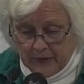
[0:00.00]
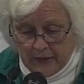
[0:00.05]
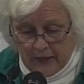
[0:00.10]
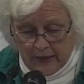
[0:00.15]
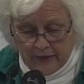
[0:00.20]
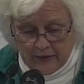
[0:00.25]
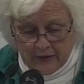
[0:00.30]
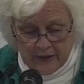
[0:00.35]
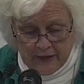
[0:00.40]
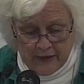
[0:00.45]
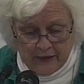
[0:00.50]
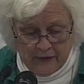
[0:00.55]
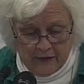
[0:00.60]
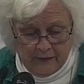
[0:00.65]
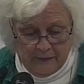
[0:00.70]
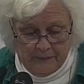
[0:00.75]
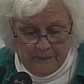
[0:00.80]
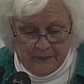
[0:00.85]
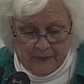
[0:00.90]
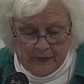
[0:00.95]
I think
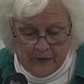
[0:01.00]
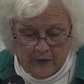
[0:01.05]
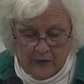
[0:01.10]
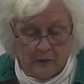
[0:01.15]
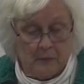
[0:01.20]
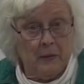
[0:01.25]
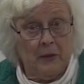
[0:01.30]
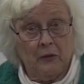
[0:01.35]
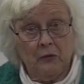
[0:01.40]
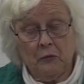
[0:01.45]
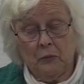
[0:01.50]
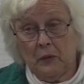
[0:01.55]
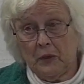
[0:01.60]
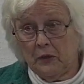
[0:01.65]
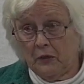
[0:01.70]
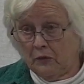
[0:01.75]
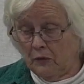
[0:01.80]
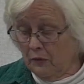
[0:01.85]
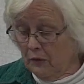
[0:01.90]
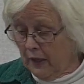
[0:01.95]
that the best way
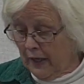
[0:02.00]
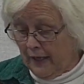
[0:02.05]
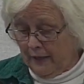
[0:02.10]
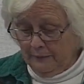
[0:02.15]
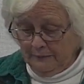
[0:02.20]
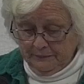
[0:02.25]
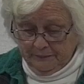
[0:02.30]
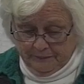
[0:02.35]
to do that